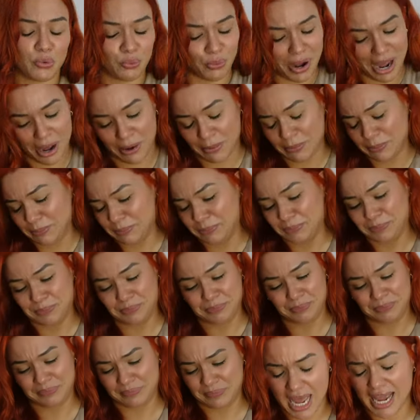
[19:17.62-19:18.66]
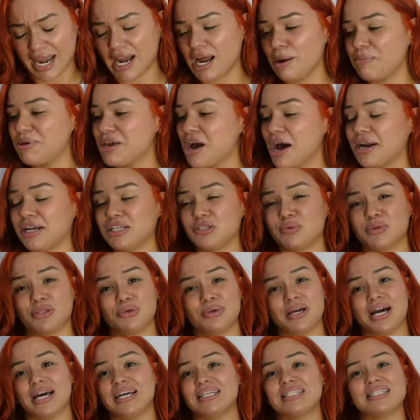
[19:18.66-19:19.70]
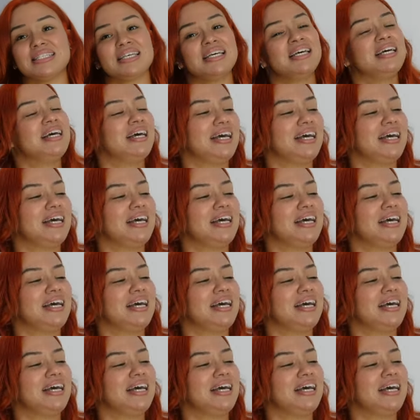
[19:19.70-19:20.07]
Wow. I gotta be honest with you guys.